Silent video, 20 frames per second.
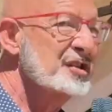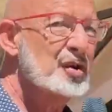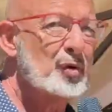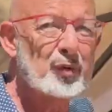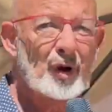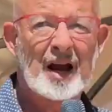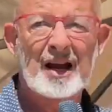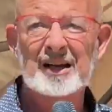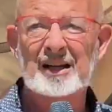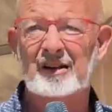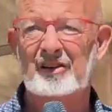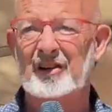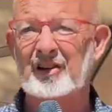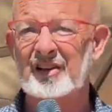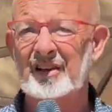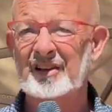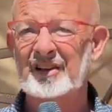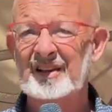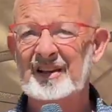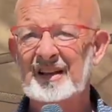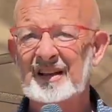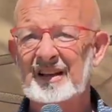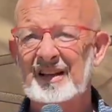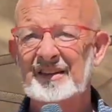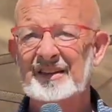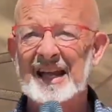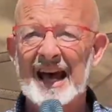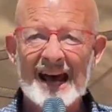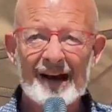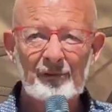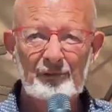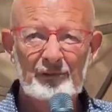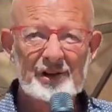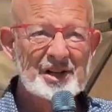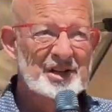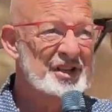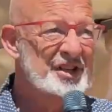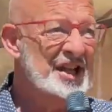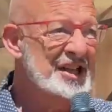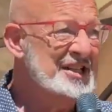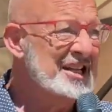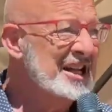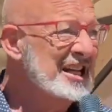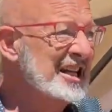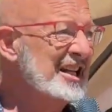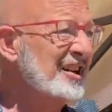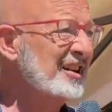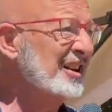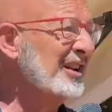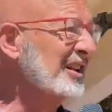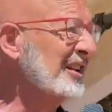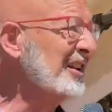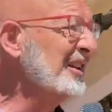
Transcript: trail. That was the deal.